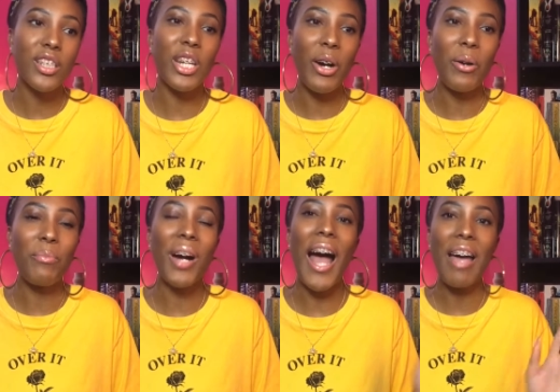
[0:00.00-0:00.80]

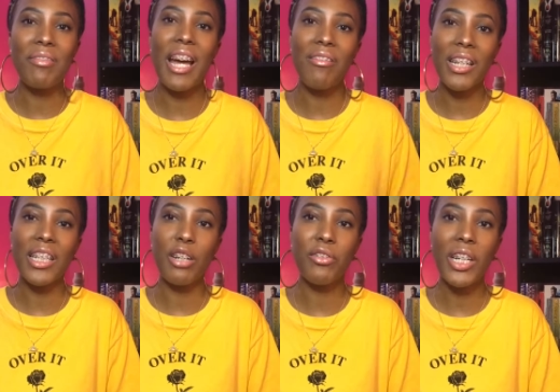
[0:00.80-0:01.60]
But I have not read
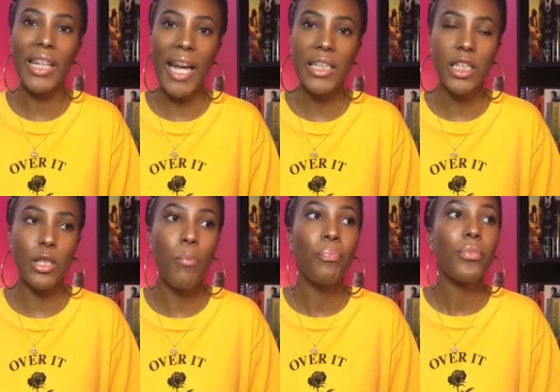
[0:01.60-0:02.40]
Looking for Alaska.